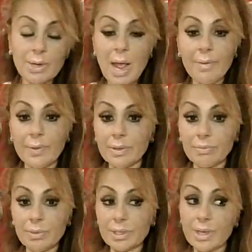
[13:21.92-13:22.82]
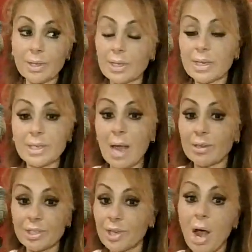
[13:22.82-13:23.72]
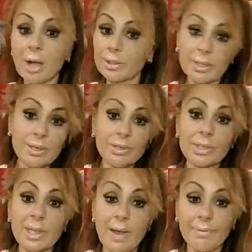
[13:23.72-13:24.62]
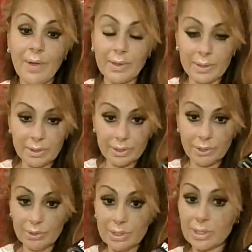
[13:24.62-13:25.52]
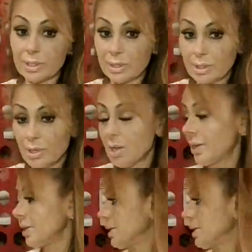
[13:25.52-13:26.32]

have it. It's not that it's out of stock. You just can't find it. So this is, this is all I could